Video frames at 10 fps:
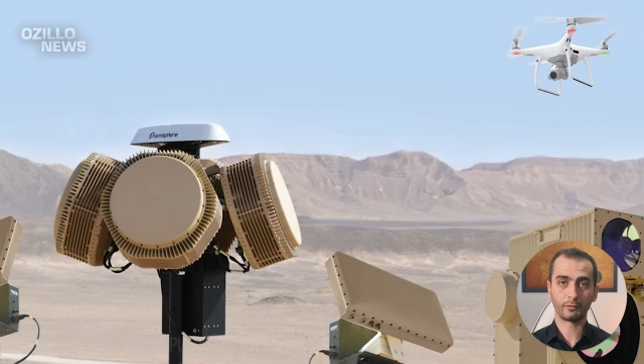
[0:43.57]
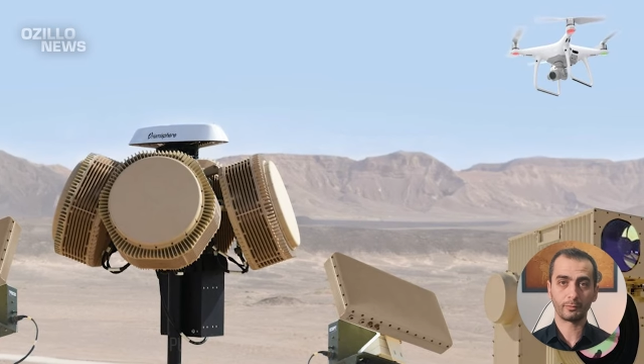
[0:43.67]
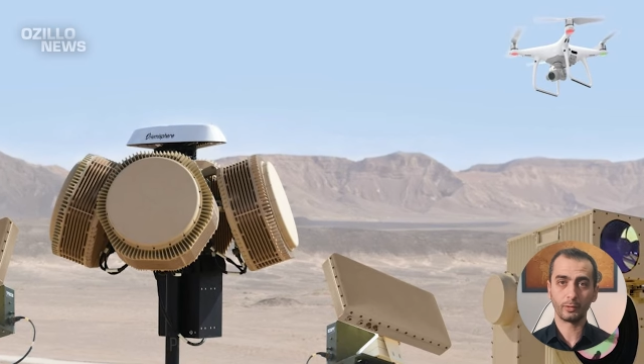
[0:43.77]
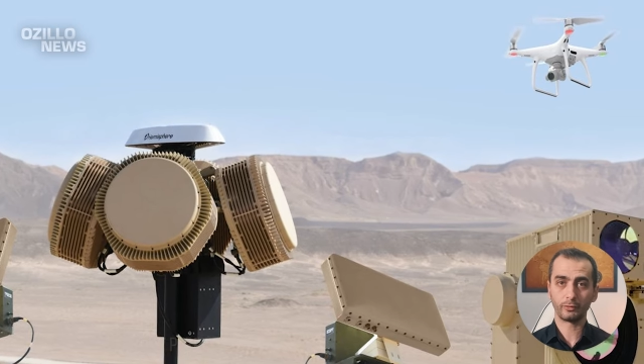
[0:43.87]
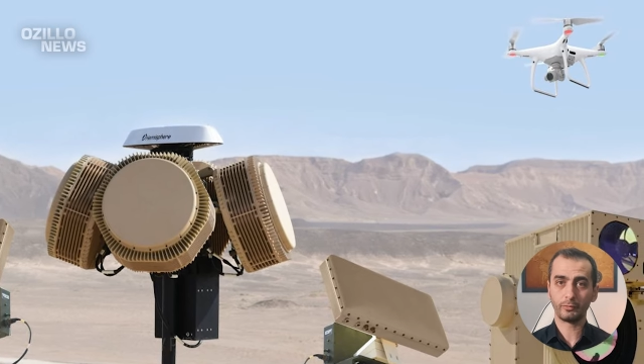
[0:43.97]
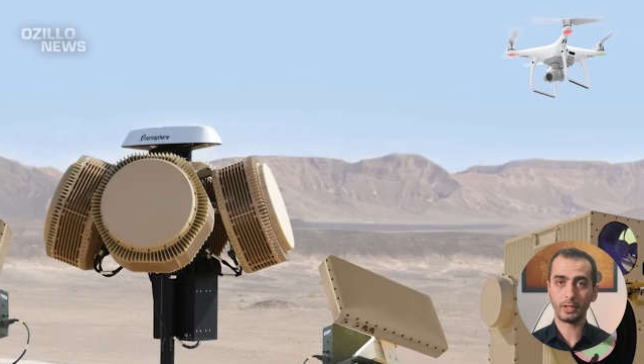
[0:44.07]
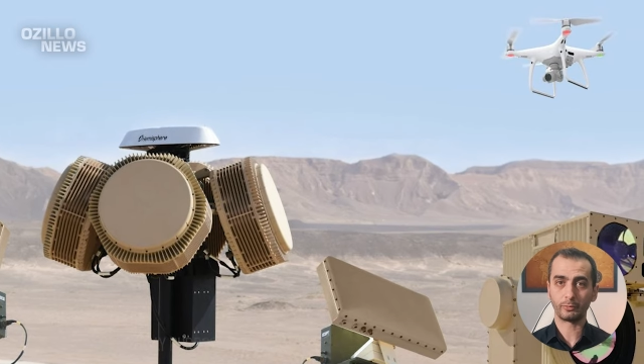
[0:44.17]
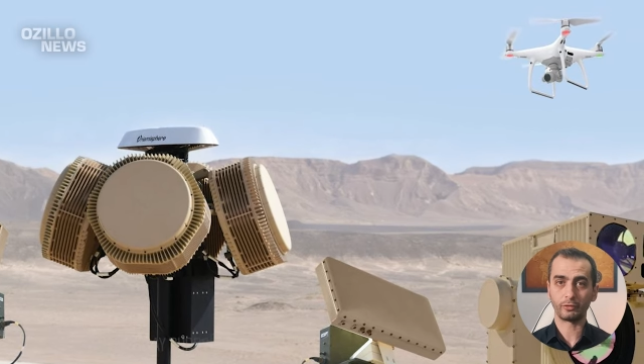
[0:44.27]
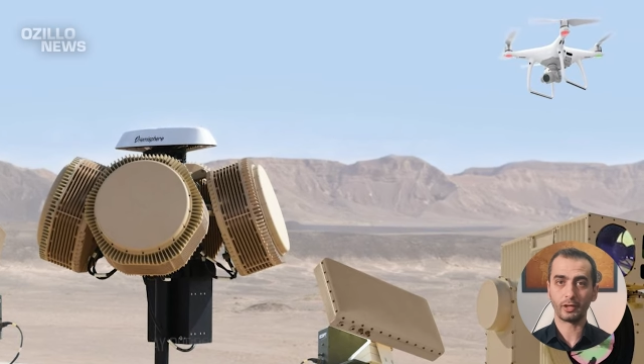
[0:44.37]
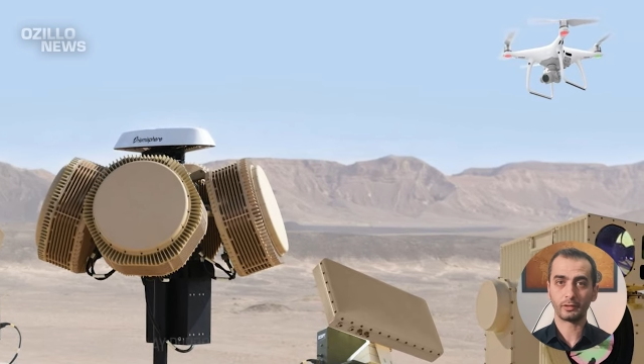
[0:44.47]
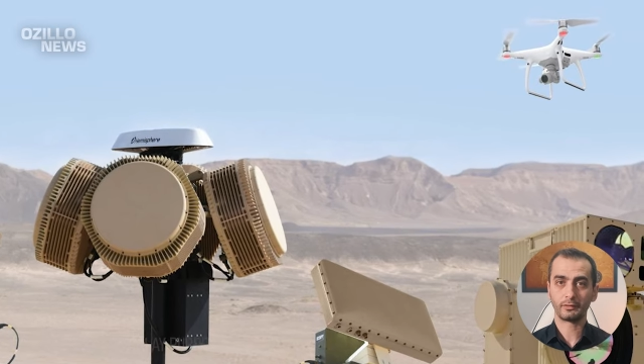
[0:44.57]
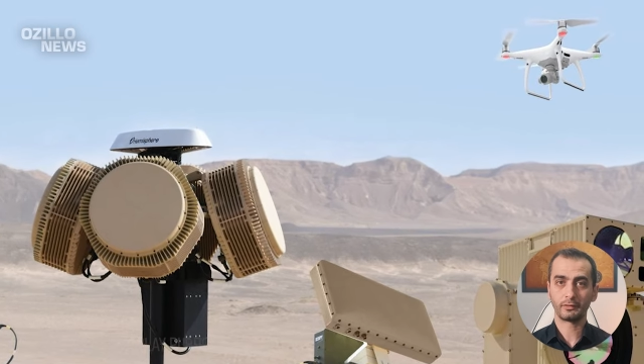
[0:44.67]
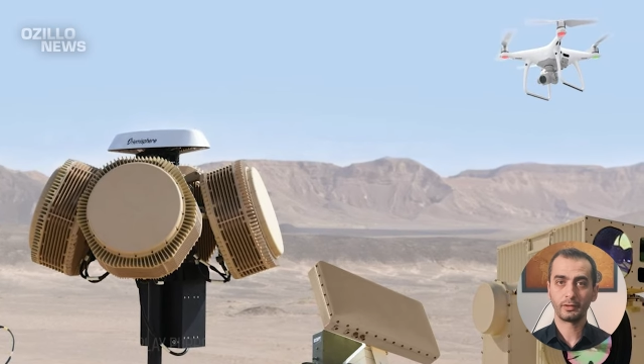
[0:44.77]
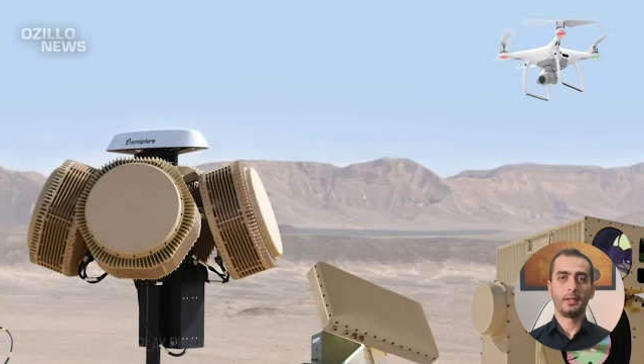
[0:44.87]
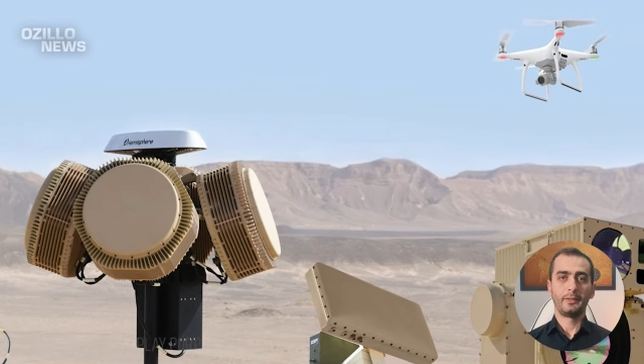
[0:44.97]
explosive
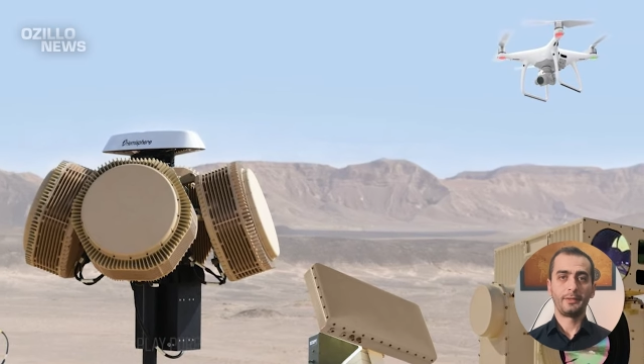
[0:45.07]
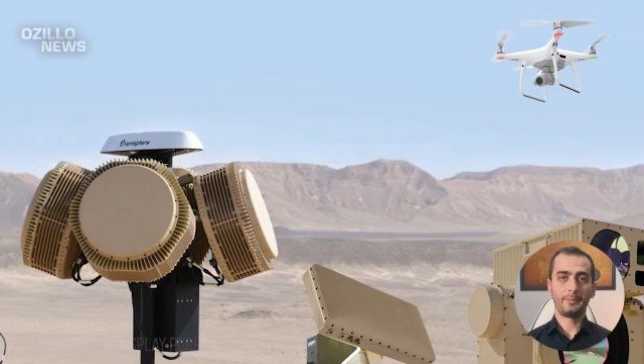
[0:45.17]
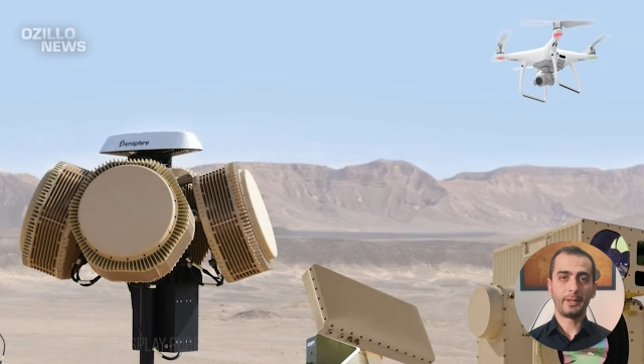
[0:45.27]
objects. The